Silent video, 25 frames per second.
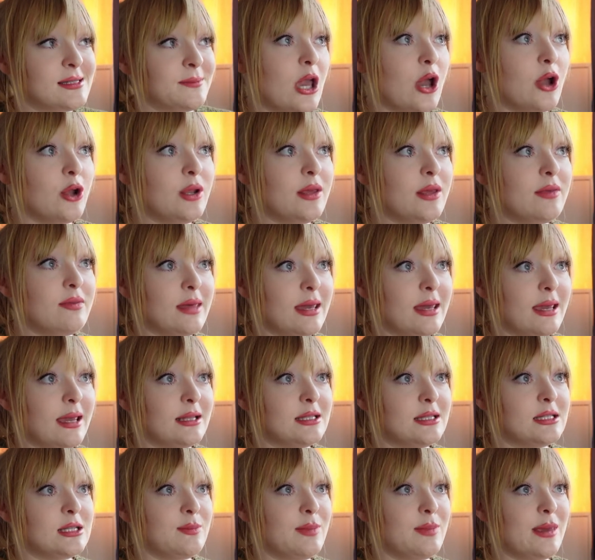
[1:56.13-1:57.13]
The only
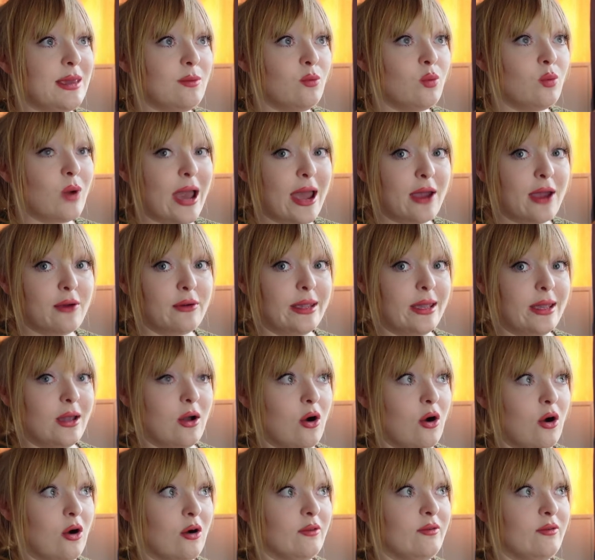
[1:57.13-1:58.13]
thing to be wary
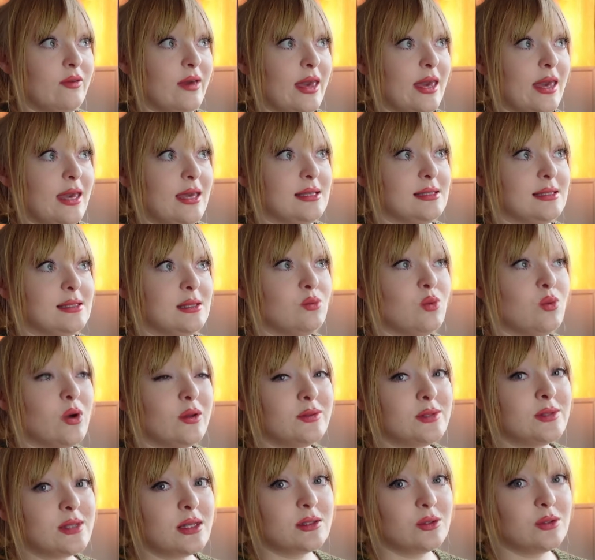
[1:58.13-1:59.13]
of is the
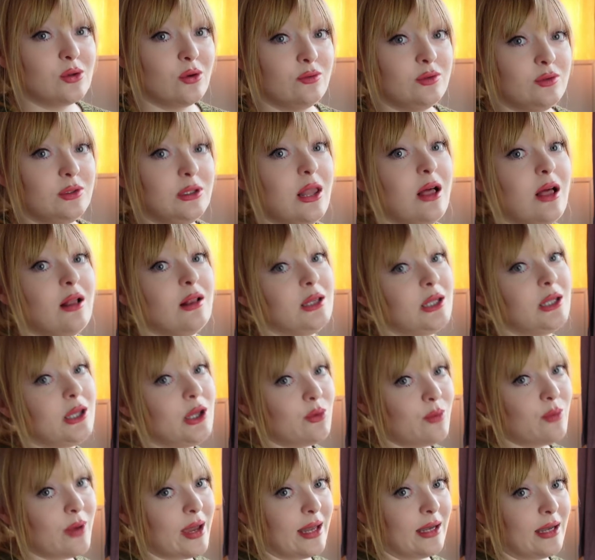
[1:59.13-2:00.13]
ones that sort of lull
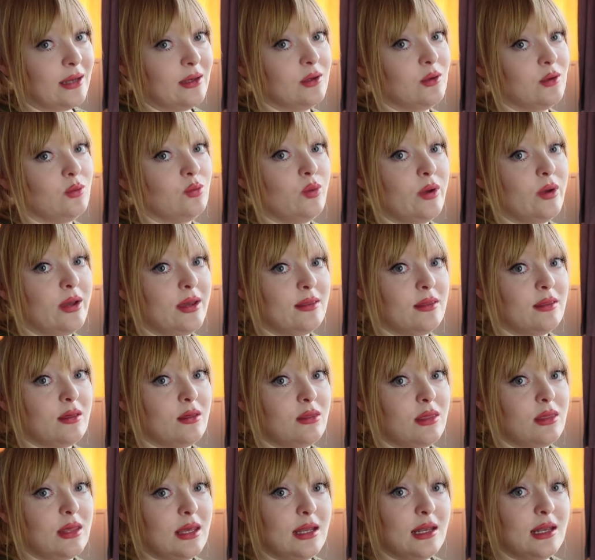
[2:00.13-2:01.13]
you in
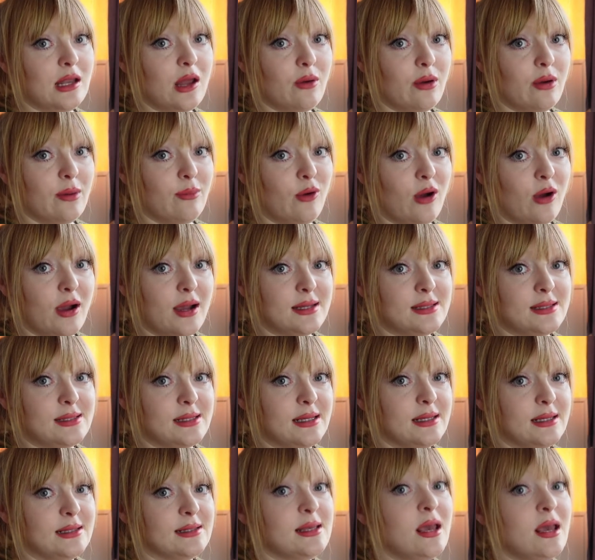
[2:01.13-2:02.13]
with the lower
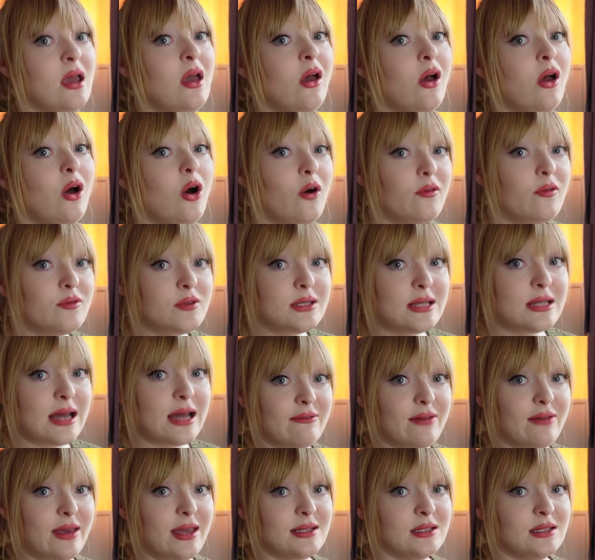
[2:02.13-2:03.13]
prices often
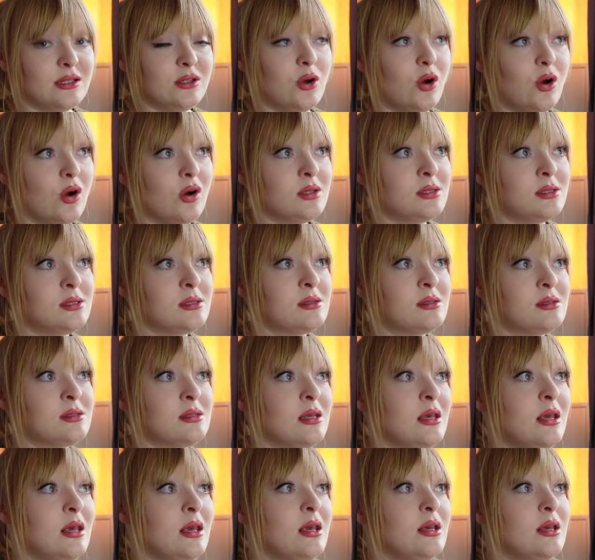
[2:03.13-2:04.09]
hidden costs.